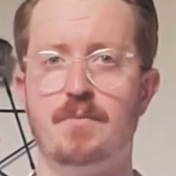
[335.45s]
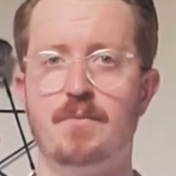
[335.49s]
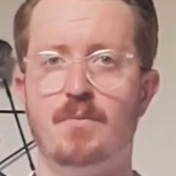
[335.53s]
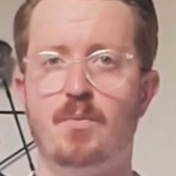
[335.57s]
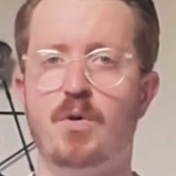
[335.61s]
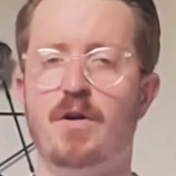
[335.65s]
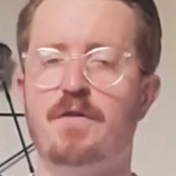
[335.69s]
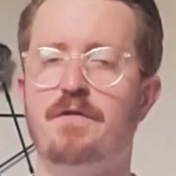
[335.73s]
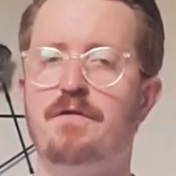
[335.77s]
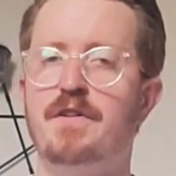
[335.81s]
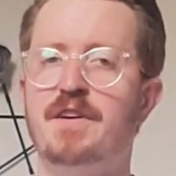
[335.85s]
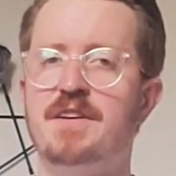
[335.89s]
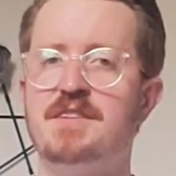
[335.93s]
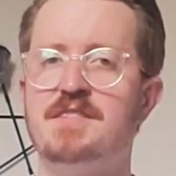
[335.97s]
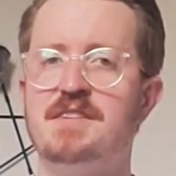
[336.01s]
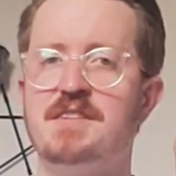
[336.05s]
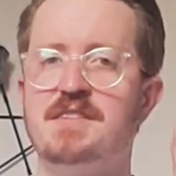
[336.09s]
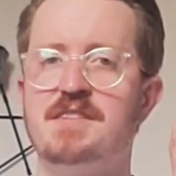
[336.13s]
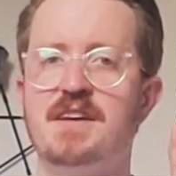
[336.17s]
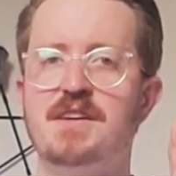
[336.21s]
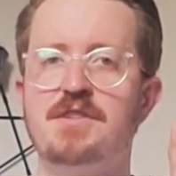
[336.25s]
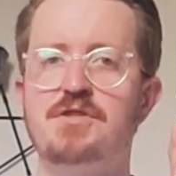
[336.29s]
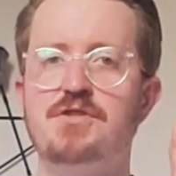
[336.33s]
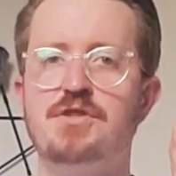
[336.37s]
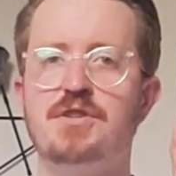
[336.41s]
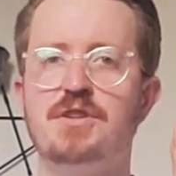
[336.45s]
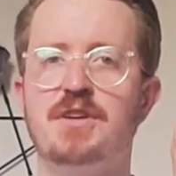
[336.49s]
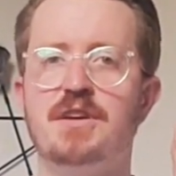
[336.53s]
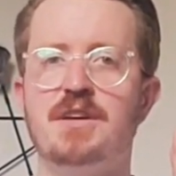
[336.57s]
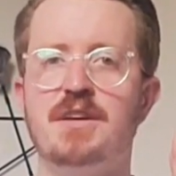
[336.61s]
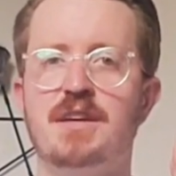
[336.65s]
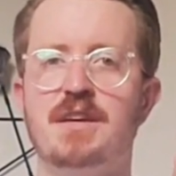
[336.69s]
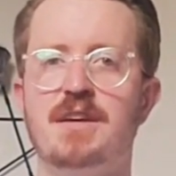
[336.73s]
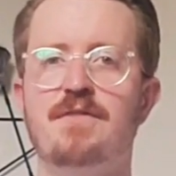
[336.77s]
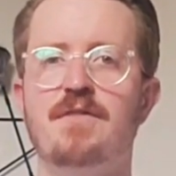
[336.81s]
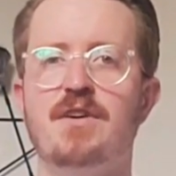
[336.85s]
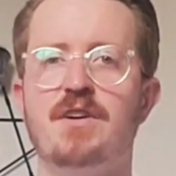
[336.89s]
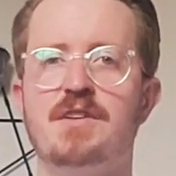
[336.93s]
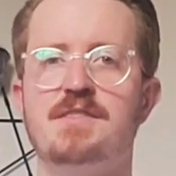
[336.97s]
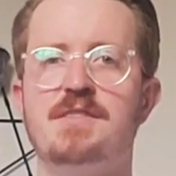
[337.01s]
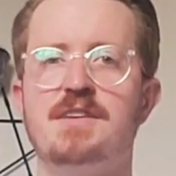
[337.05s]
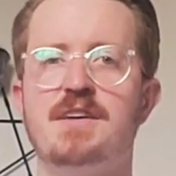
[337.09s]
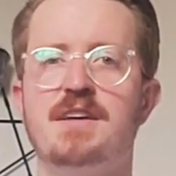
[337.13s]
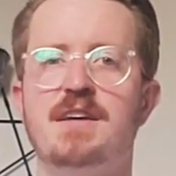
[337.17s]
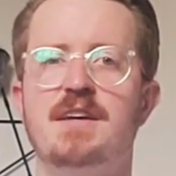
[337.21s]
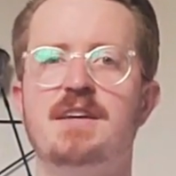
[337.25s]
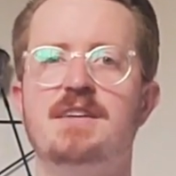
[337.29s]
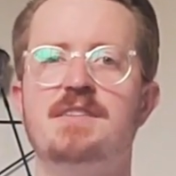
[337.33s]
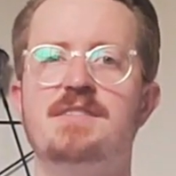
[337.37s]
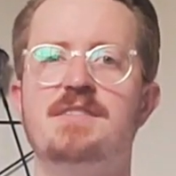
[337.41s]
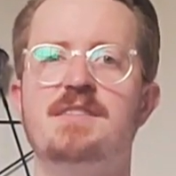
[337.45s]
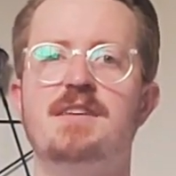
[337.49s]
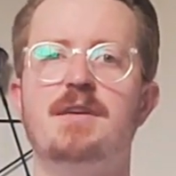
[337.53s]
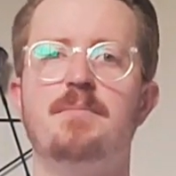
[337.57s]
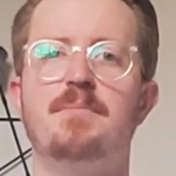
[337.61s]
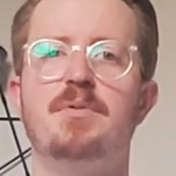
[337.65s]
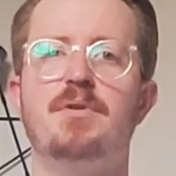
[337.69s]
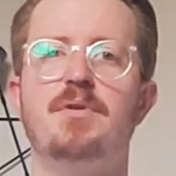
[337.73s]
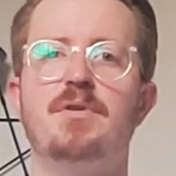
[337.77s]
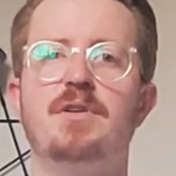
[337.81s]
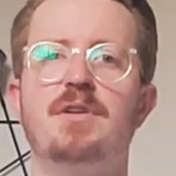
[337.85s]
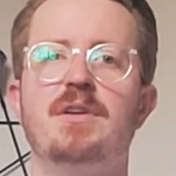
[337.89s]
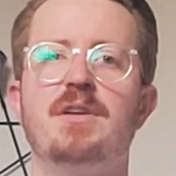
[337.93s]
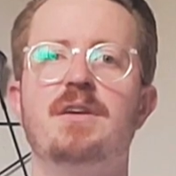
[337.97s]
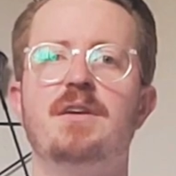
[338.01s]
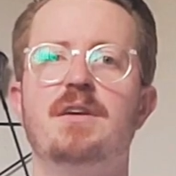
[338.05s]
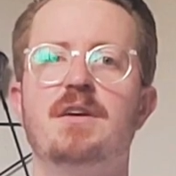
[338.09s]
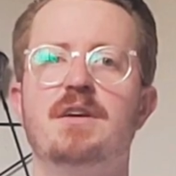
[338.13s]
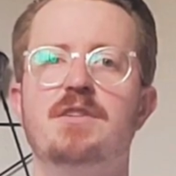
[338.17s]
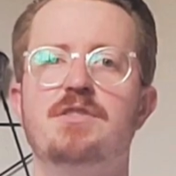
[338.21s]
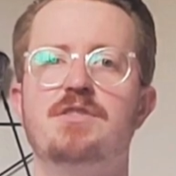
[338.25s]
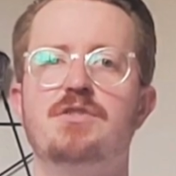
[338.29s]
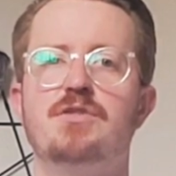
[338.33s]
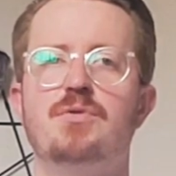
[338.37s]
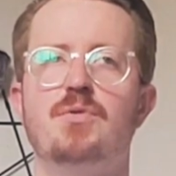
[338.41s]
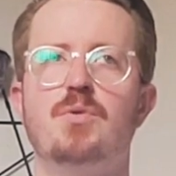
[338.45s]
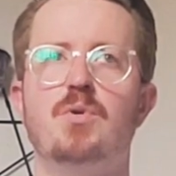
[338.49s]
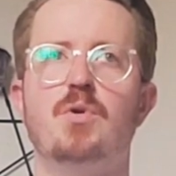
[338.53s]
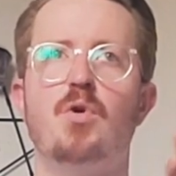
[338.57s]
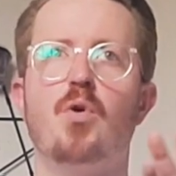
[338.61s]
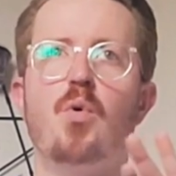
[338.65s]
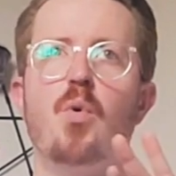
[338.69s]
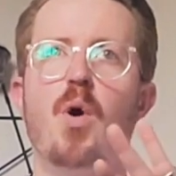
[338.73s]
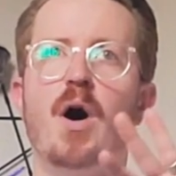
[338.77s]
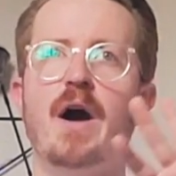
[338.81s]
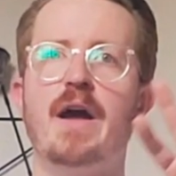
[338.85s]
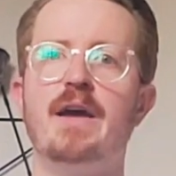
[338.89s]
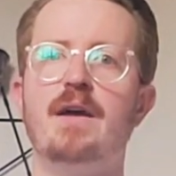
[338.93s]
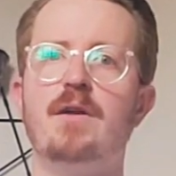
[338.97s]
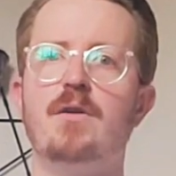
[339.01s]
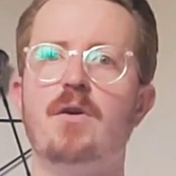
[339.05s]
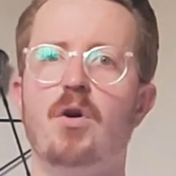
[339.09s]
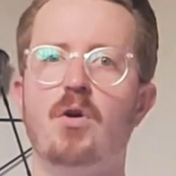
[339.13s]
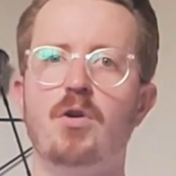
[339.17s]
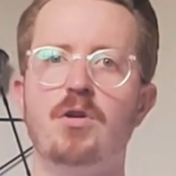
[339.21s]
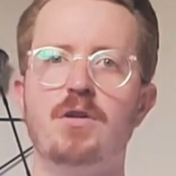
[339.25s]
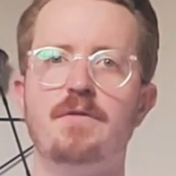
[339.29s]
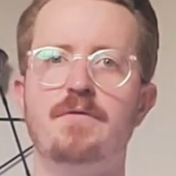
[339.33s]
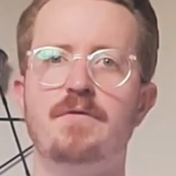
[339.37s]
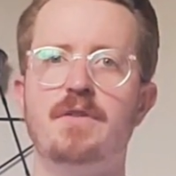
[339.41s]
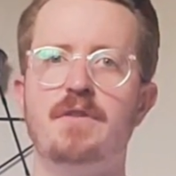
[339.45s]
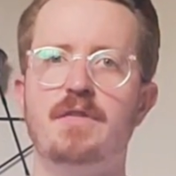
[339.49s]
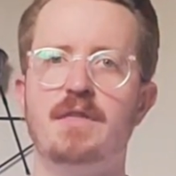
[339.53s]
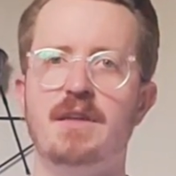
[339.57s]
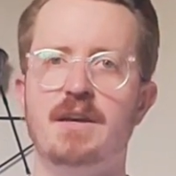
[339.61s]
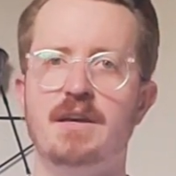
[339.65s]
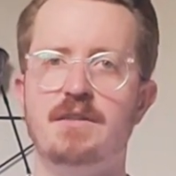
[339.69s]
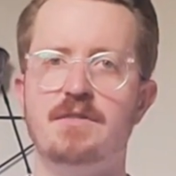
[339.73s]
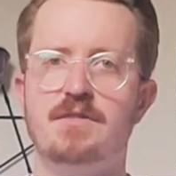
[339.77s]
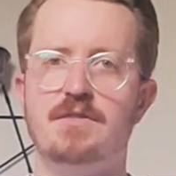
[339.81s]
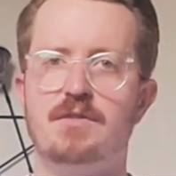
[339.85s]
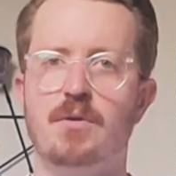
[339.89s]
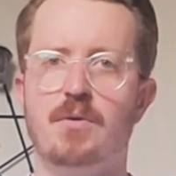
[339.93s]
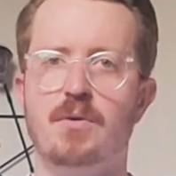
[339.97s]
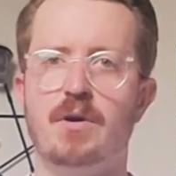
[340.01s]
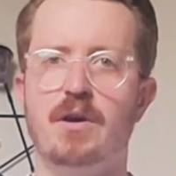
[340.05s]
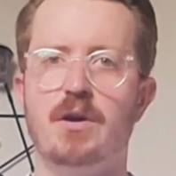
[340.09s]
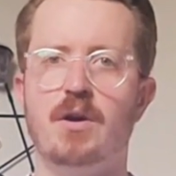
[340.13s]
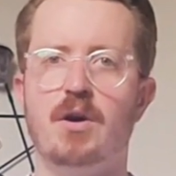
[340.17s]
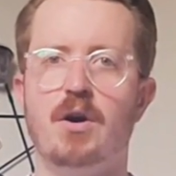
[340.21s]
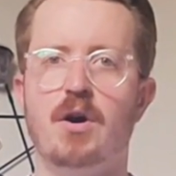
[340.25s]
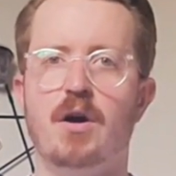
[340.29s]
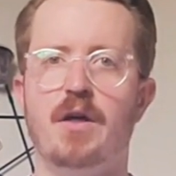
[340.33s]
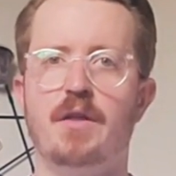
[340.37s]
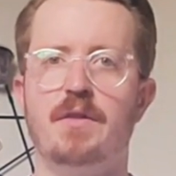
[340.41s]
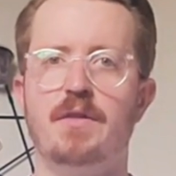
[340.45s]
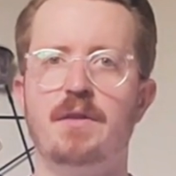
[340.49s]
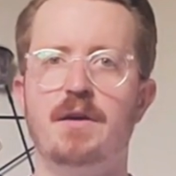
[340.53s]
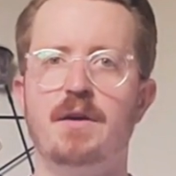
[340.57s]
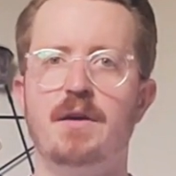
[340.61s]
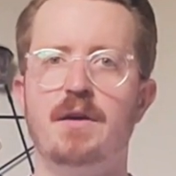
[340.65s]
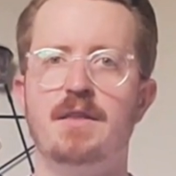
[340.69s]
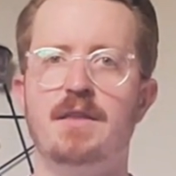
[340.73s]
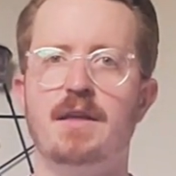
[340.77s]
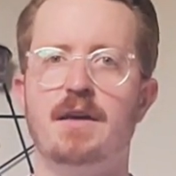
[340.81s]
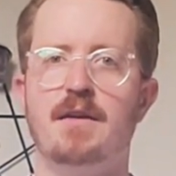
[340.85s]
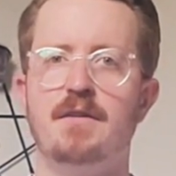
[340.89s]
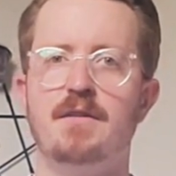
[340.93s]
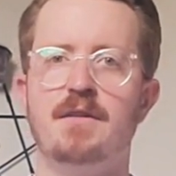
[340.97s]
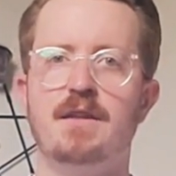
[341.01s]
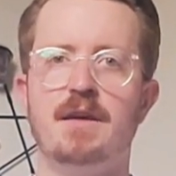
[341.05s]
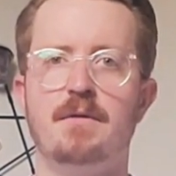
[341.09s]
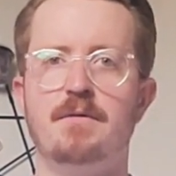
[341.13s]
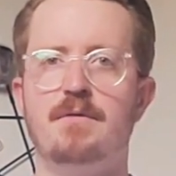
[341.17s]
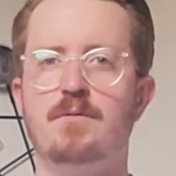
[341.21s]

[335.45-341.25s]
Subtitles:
What fixed attention can give us is the ability to quiet all of the things going on that